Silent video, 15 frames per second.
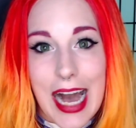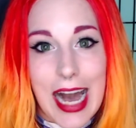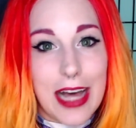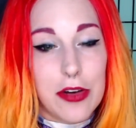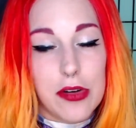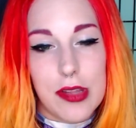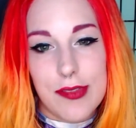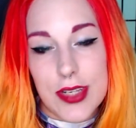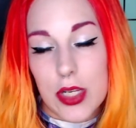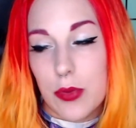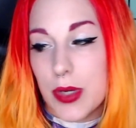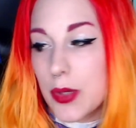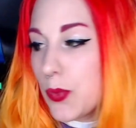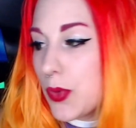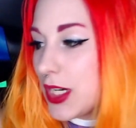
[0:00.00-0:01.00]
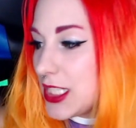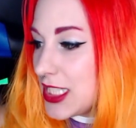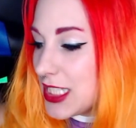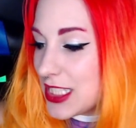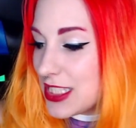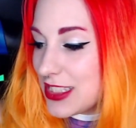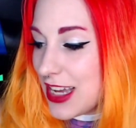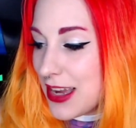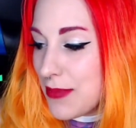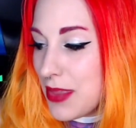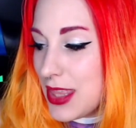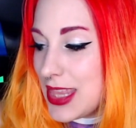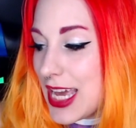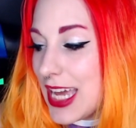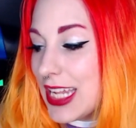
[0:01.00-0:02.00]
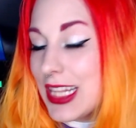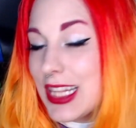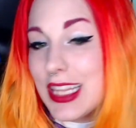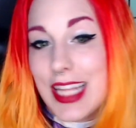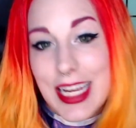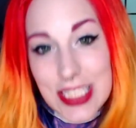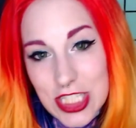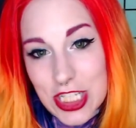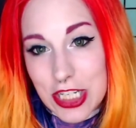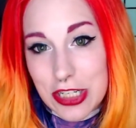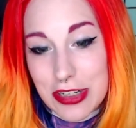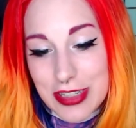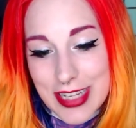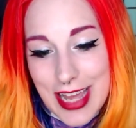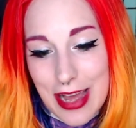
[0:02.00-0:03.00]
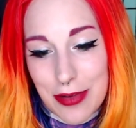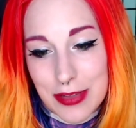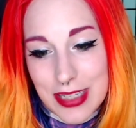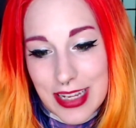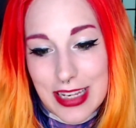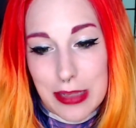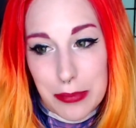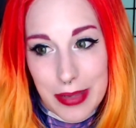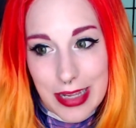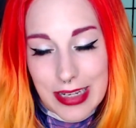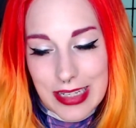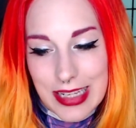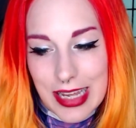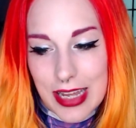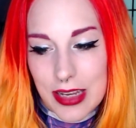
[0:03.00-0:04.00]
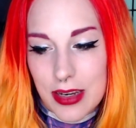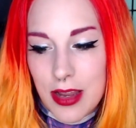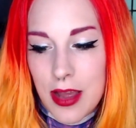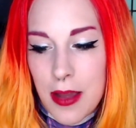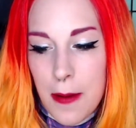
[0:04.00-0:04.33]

I don't even know what it was this time that led to her account getting banned again,